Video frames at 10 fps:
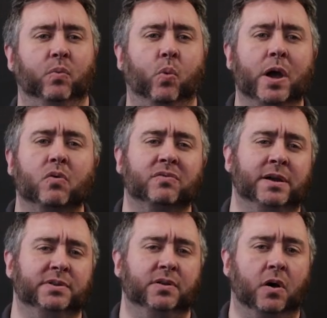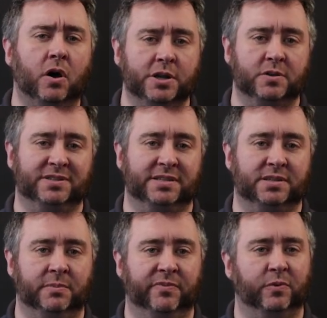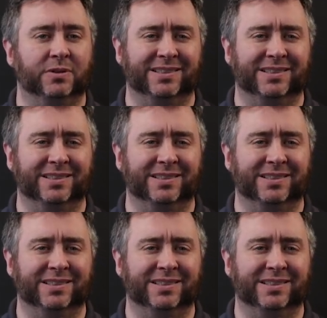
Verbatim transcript: a well-rounded audio system for a